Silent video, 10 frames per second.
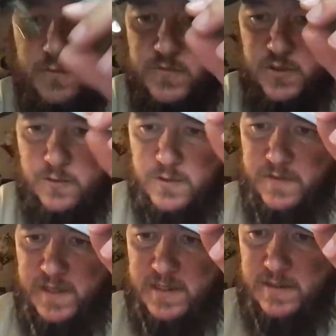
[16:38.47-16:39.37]
So give
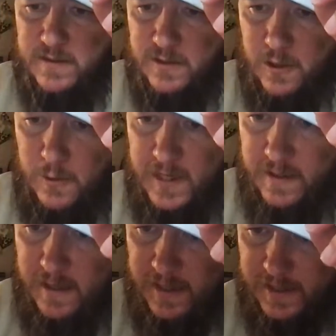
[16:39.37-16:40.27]
that a go at
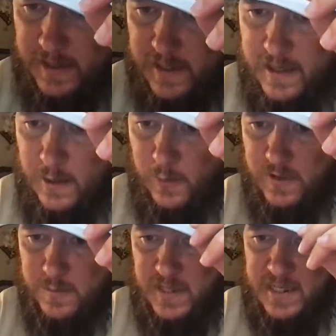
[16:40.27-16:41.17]
night with
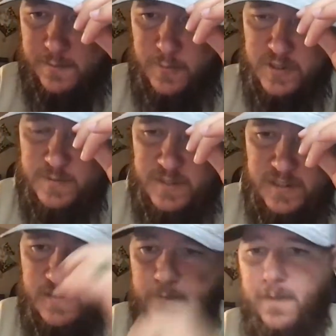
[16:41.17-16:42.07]
a black
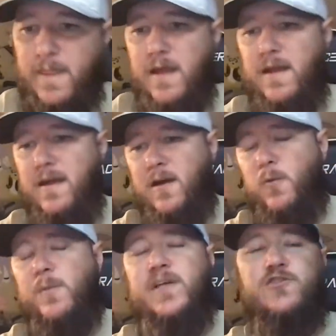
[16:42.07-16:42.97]
buzzbait.
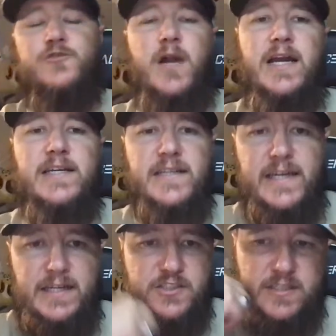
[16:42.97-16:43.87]
Well, I'm not trying to
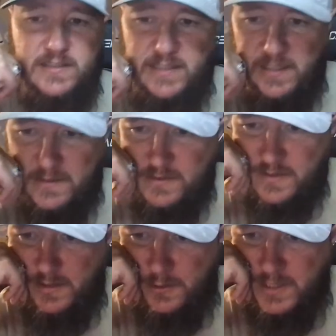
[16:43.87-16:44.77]
catch alligators.
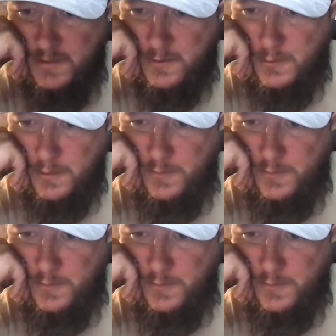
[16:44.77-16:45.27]
You get a 3 or